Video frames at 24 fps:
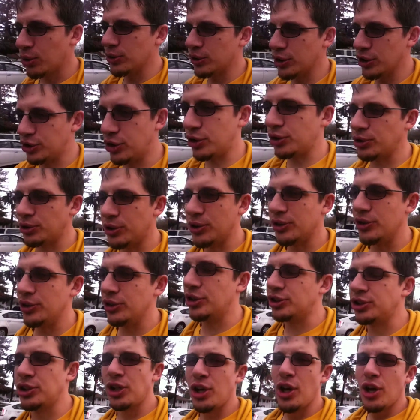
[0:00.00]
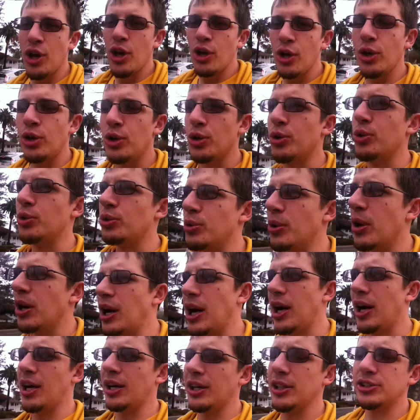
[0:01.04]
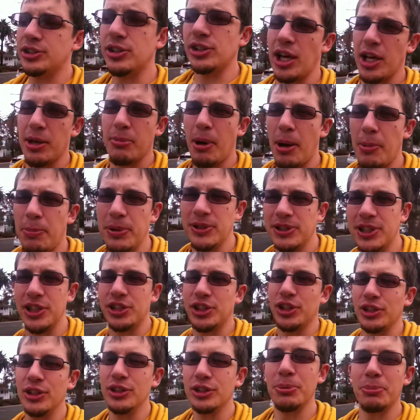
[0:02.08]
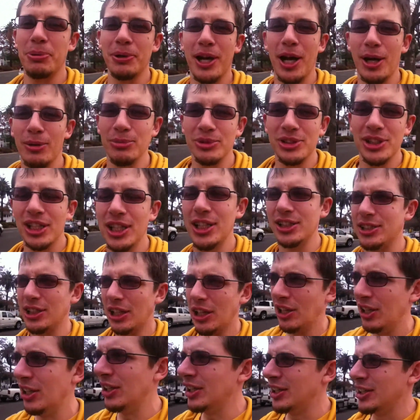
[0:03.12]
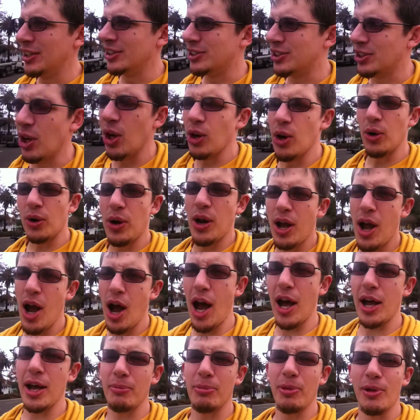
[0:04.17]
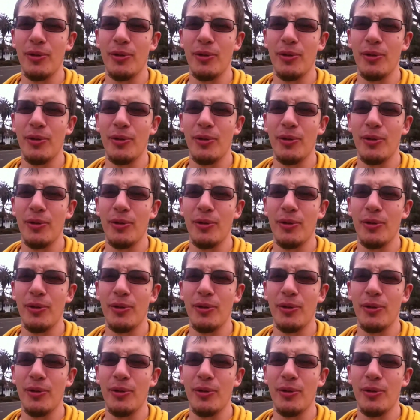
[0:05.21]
students who signed my petition to become senator. So I am